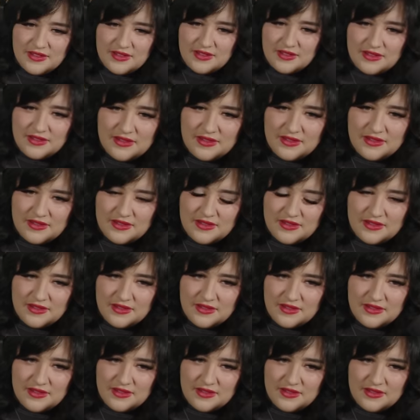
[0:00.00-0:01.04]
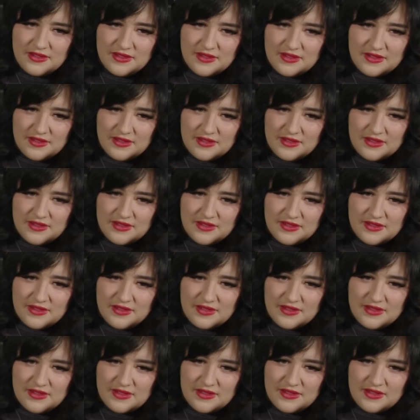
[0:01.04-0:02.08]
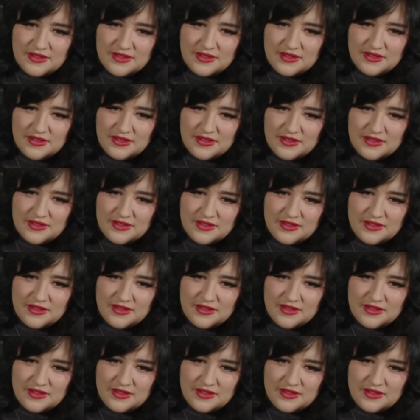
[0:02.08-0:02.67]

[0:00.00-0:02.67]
(silent)